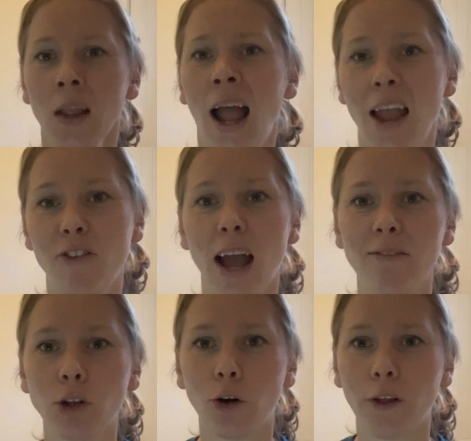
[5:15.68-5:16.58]
If you
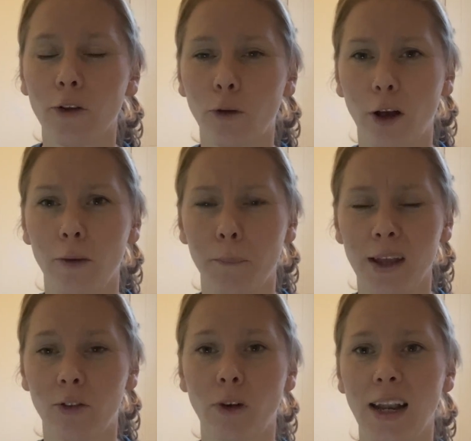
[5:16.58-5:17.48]
haven't got those go
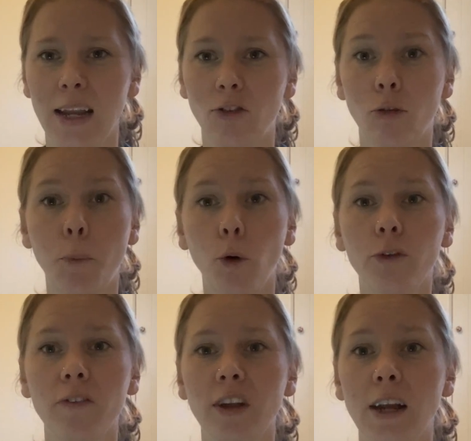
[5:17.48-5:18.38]
bits ready, just pause
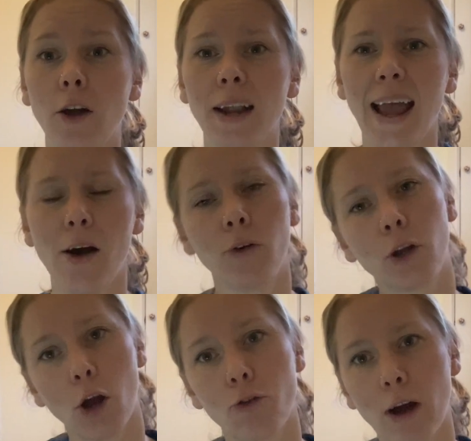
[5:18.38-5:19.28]
the video now,
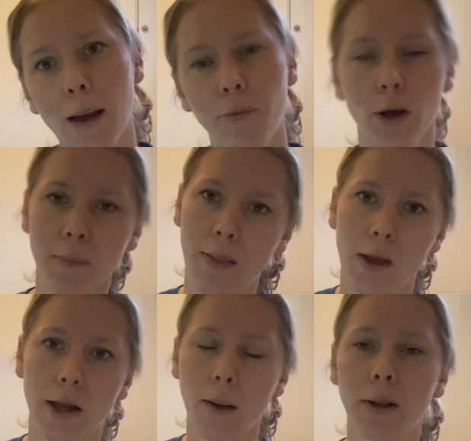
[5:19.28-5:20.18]
go grab them, and
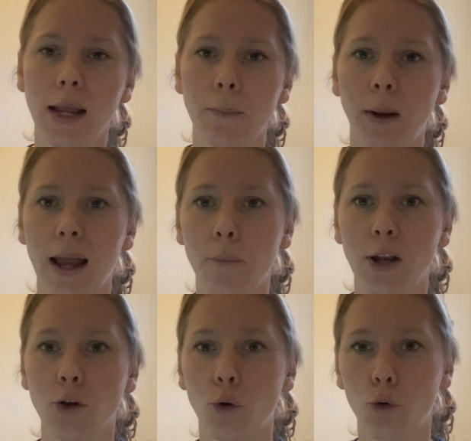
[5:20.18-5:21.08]
then come and hit play when
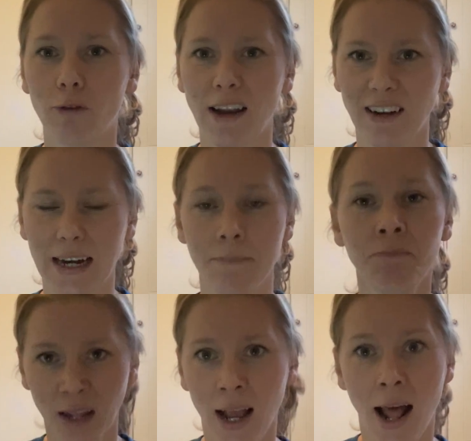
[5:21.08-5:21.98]
you're all ready.
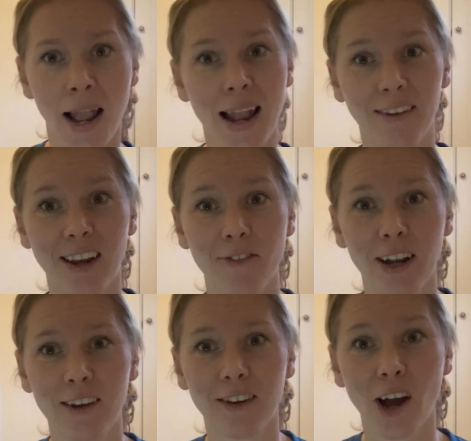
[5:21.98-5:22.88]
Let's get
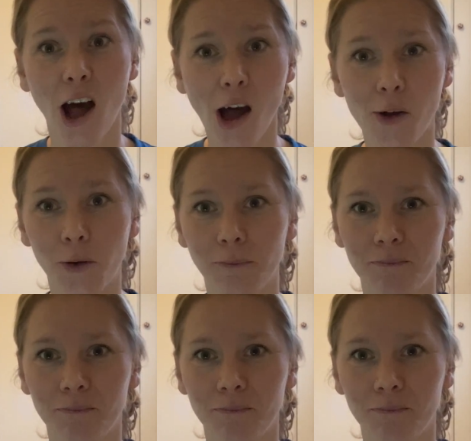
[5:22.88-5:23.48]
ready to go.